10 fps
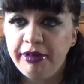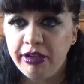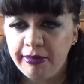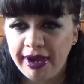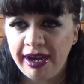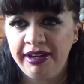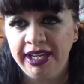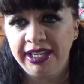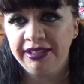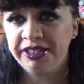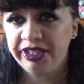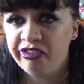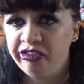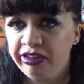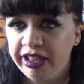new battery,
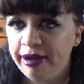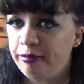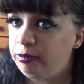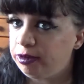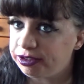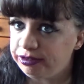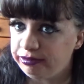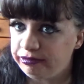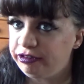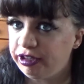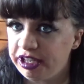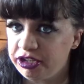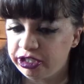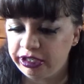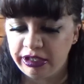considering that wasn't fully
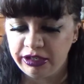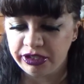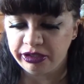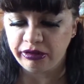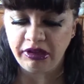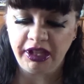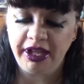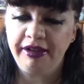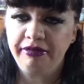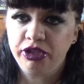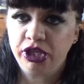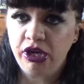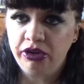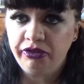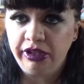charged, I'd only let it
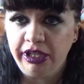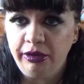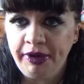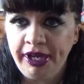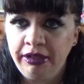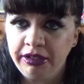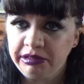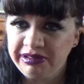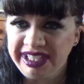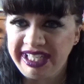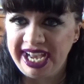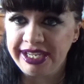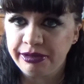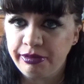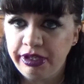charge for a little while because it was the
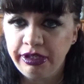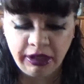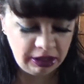last one,